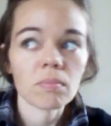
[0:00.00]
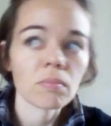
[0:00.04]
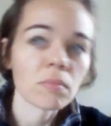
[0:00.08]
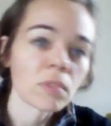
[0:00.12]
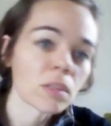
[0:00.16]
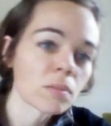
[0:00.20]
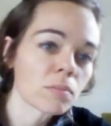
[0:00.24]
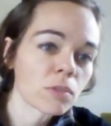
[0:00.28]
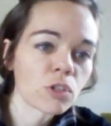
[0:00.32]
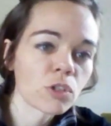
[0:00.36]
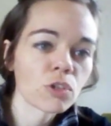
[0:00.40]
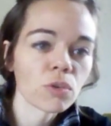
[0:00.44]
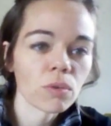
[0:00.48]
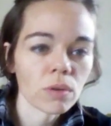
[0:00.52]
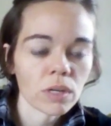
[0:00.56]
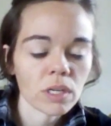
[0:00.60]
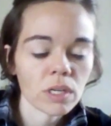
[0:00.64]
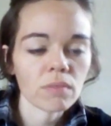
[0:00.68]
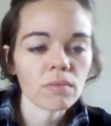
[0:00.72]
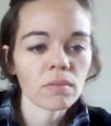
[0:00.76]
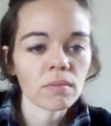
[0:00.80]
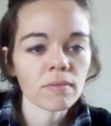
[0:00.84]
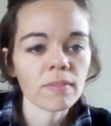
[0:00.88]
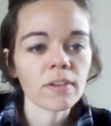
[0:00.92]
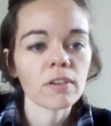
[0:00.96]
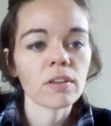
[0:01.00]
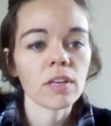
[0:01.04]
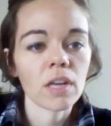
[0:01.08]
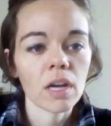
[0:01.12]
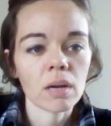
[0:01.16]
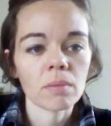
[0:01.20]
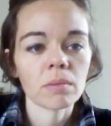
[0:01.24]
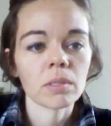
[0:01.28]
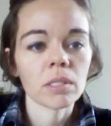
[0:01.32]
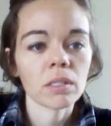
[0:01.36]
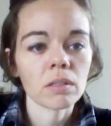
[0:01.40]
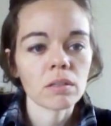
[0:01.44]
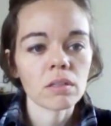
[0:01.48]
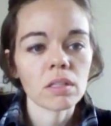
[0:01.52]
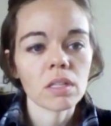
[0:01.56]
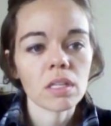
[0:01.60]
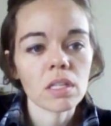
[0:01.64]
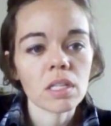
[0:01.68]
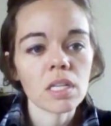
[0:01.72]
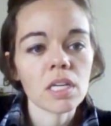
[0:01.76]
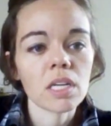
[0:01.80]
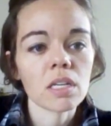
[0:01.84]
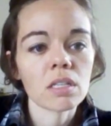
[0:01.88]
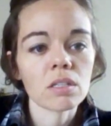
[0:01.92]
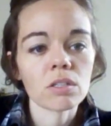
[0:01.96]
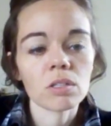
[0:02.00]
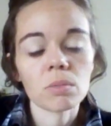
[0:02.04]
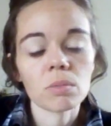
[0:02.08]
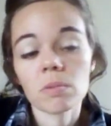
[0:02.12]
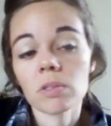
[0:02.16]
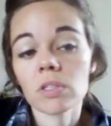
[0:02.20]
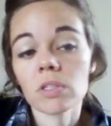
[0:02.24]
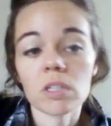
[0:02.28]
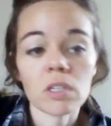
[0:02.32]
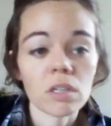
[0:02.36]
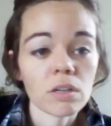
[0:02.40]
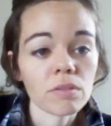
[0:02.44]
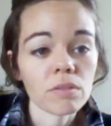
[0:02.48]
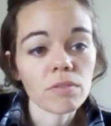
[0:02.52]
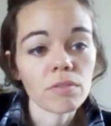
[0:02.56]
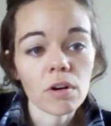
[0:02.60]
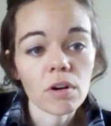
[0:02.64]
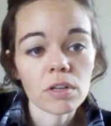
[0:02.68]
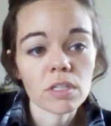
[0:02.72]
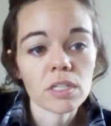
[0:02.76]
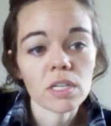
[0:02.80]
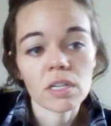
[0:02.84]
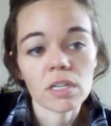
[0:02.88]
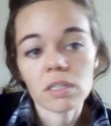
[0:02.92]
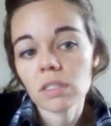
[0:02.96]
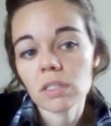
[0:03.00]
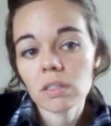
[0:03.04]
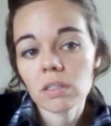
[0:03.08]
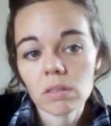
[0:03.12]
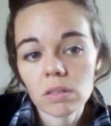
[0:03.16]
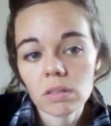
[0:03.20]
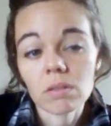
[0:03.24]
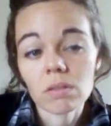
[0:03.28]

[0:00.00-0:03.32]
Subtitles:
the majority of the vocabulary that the kids are supposed to know for our tests.